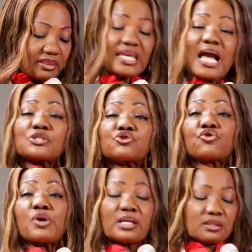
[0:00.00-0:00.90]
They are
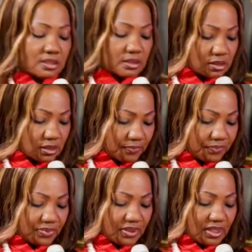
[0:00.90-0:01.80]
strengths.
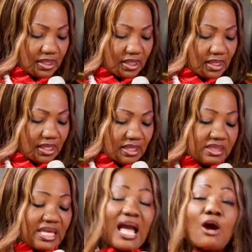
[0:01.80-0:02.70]

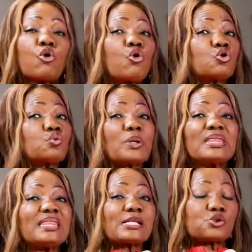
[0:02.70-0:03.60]
They are good with
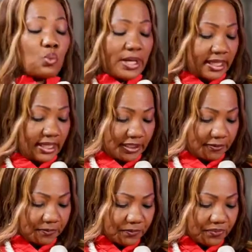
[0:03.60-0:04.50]
networking.